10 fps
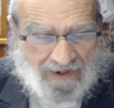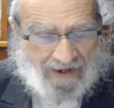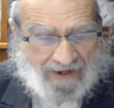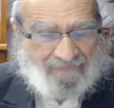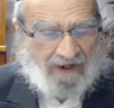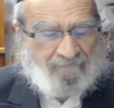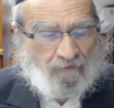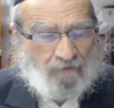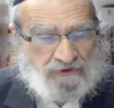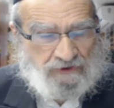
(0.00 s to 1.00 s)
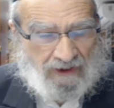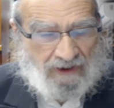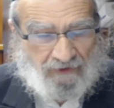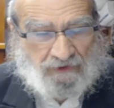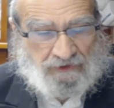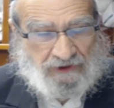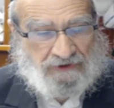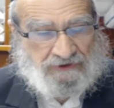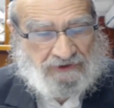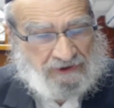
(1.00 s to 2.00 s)
And therefore Moshe Rabbeinu,
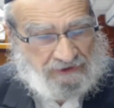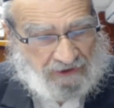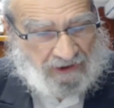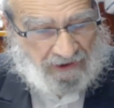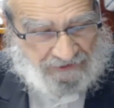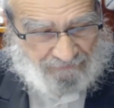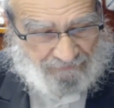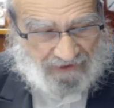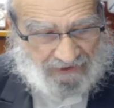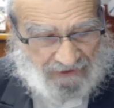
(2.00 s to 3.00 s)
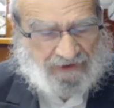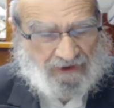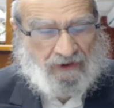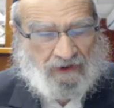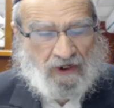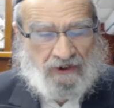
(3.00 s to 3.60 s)
since this is his madriga,